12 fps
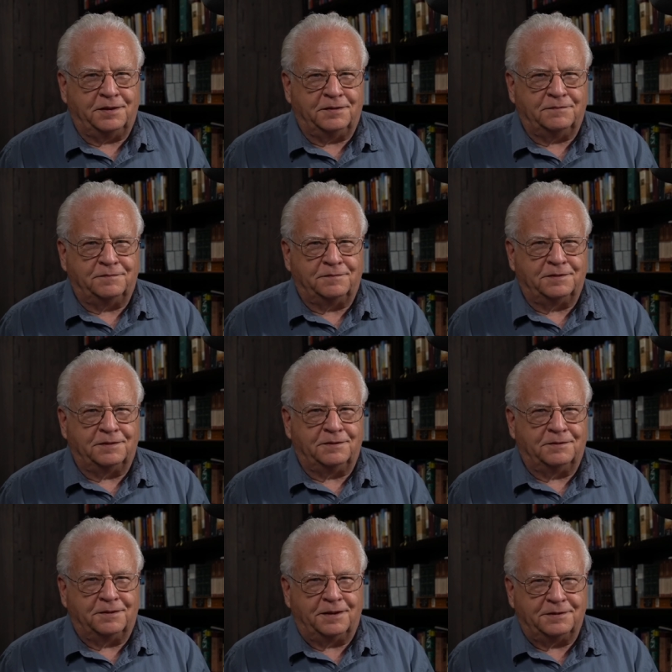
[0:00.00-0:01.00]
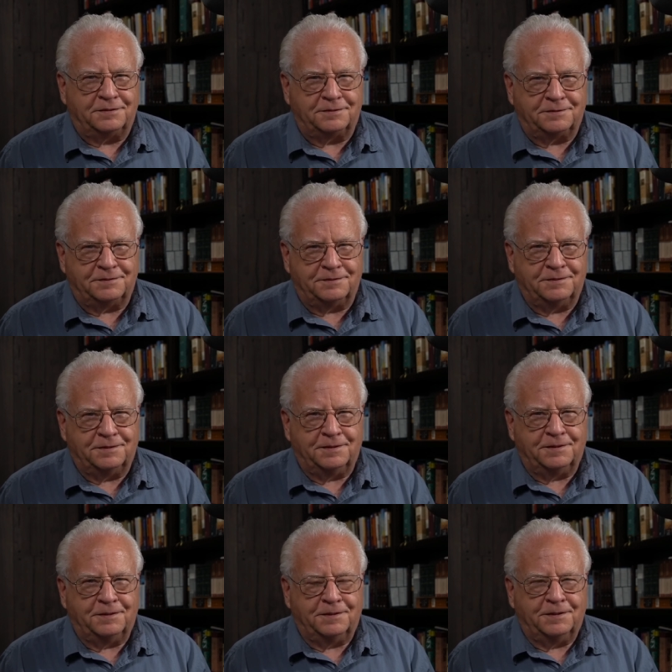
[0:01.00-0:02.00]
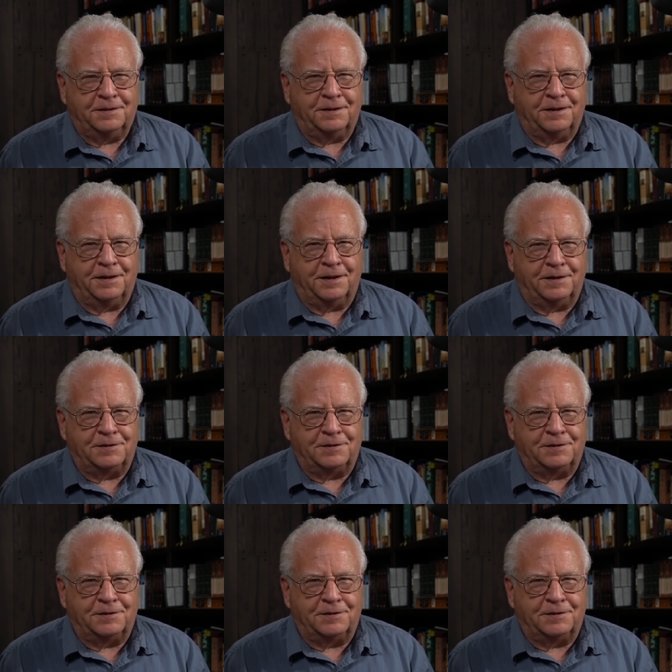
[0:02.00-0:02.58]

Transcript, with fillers: of the noise. A